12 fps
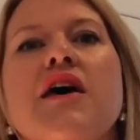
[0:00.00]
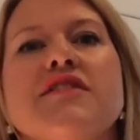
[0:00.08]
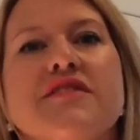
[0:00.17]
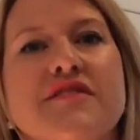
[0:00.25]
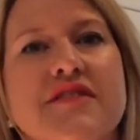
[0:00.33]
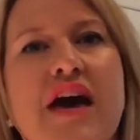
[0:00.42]

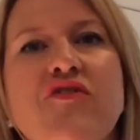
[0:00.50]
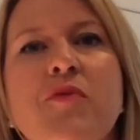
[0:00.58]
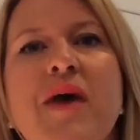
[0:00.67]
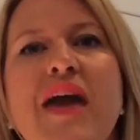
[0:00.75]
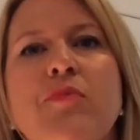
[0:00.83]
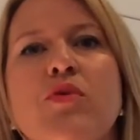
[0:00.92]
Discover
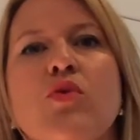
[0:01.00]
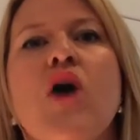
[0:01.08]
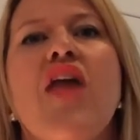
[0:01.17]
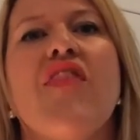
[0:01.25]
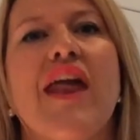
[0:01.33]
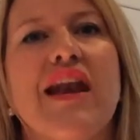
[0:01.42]
people
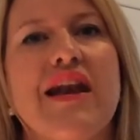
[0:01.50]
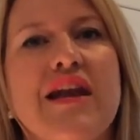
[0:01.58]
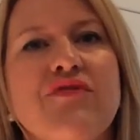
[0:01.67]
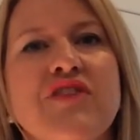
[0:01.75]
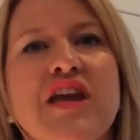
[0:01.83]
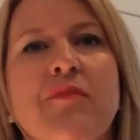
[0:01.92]
that
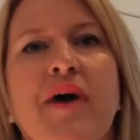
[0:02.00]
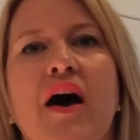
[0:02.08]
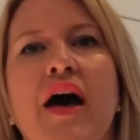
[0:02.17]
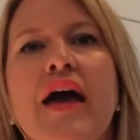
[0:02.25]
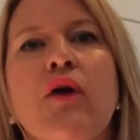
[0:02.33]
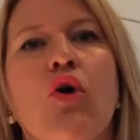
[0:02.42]
live
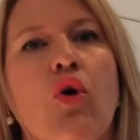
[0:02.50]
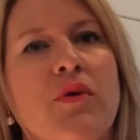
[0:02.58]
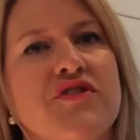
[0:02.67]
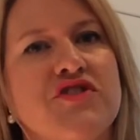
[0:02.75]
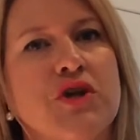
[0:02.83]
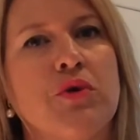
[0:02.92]
nearby or
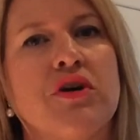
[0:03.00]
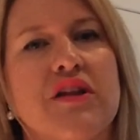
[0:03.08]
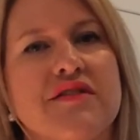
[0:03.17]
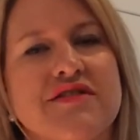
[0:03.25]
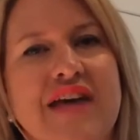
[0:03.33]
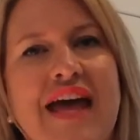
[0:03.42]
with children at
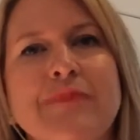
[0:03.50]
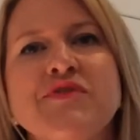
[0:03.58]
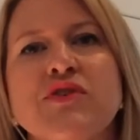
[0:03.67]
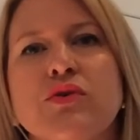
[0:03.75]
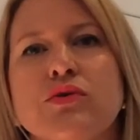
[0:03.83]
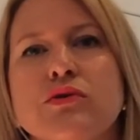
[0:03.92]
the same
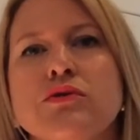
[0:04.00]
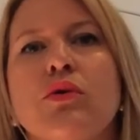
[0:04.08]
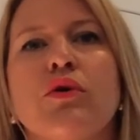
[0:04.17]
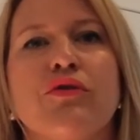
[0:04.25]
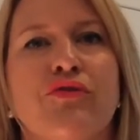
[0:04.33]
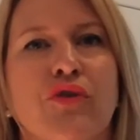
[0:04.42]
school
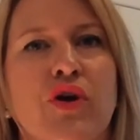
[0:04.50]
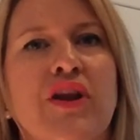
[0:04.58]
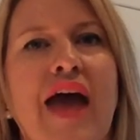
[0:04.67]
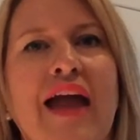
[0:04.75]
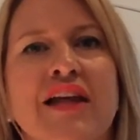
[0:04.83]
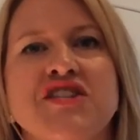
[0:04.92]
or a food
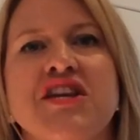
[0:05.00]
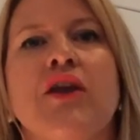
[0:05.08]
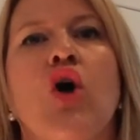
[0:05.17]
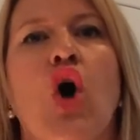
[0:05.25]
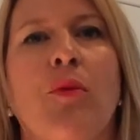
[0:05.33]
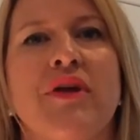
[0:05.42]
allergy in
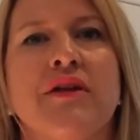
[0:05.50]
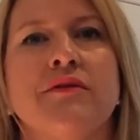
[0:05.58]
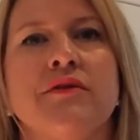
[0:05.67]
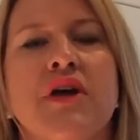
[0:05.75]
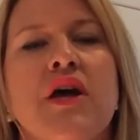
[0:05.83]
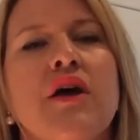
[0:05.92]
common.
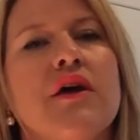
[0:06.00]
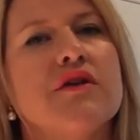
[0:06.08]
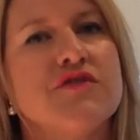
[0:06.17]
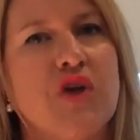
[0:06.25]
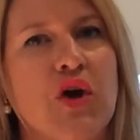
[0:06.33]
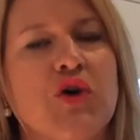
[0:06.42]

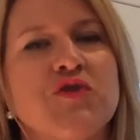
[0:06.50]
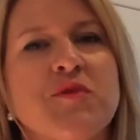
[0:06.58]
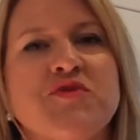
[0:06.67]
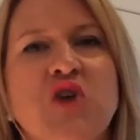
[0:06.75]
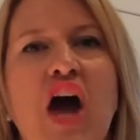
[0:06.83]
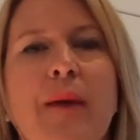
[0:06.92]
Circle
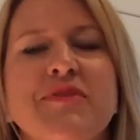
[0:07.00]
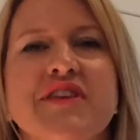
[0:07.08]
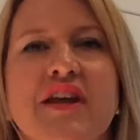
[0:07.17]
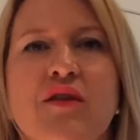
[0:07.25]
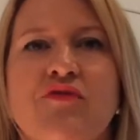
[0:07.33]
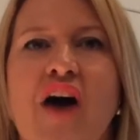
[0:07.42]
subscribers
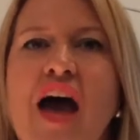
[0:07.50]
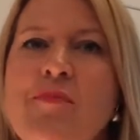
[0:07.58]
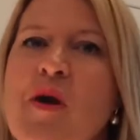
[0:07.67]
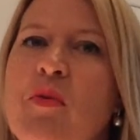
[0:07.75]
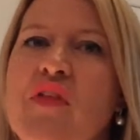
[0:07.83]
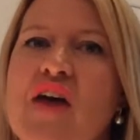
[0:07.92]
can invite
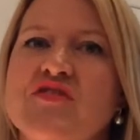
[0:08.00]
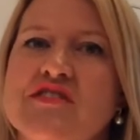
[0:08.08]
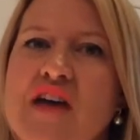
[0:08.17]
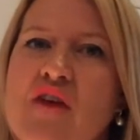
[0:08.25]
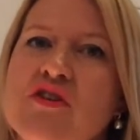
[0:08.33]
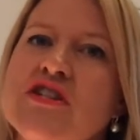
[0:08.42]
people they've
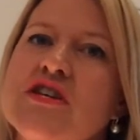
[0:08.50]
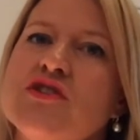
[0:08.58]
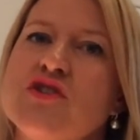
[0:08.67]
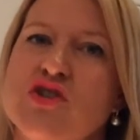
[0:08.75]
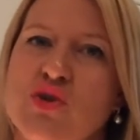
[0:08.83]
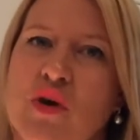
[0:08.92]
discovered
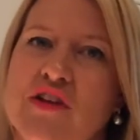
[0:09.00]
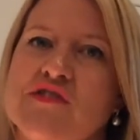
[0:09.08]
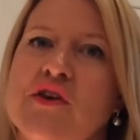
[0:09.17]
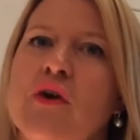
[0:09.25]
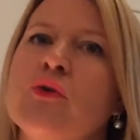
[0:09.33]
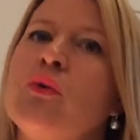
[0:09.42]
to join a
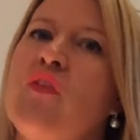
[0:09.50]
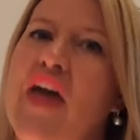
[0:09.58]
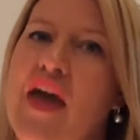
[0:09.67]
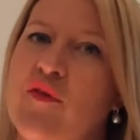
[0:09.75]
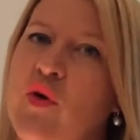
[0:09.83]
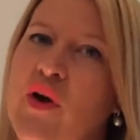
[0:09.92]
circle they
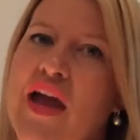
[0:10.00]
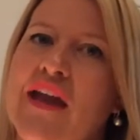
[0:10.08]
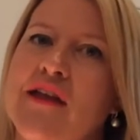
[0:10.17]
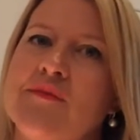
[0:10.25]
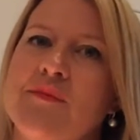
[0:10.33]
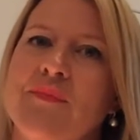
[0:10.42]
have created.